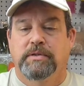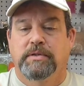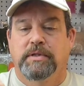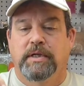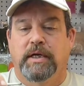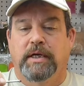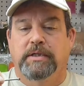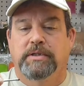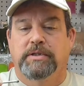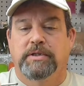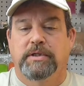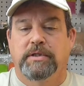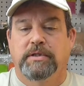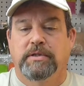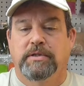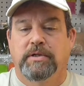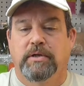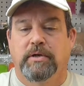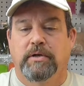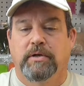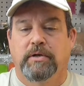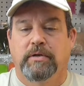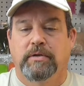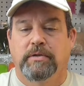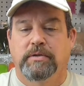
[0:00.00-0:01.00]
touching
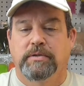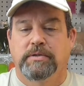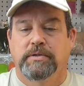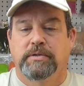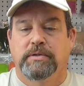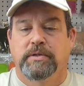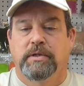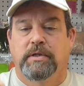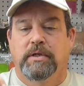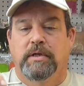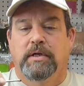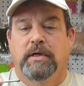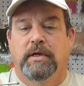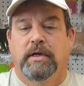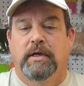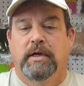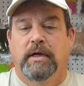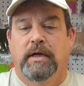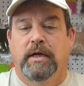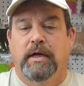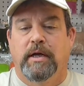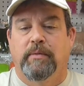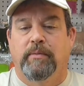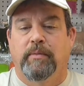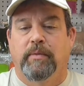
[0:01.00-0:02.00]
turns,
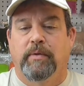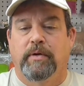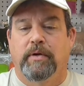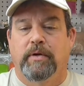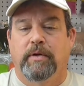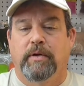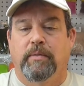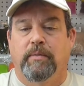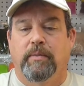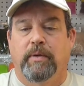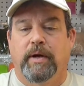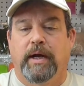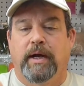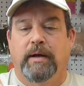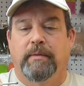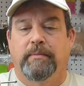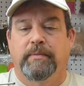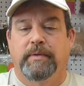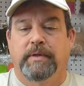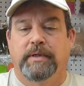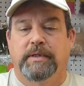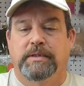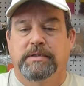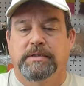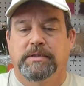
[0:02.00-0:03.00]
and we're going to wrap
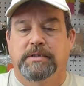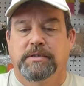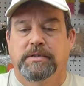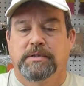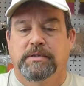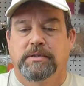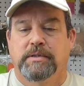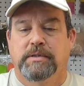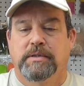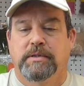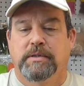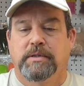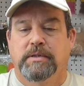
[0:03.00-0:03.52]
this